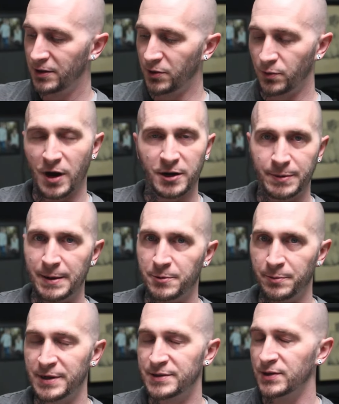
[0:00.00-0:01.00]
the rock,
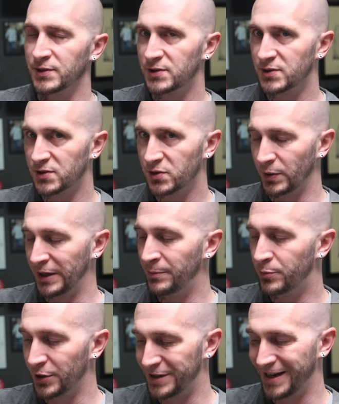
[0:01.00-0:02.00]
paper, pencil
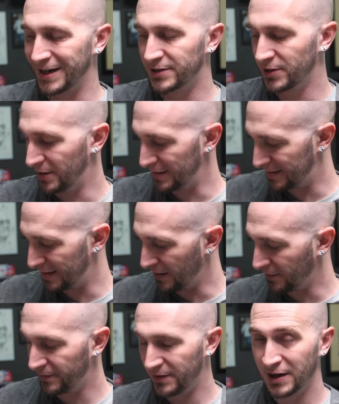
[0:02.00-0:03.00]
screen protector
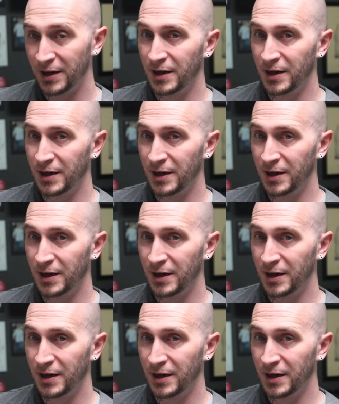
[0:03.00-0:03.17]
itself